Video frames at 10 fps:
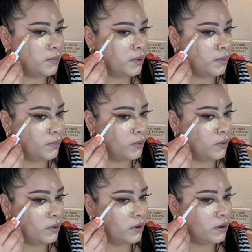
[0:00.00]
but
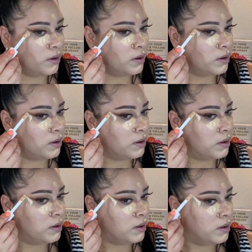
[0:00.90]
more
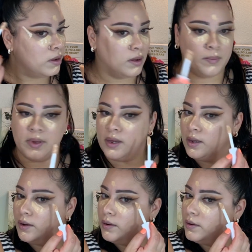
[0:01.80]
up
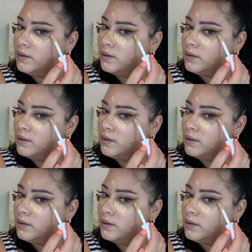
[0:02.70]
here.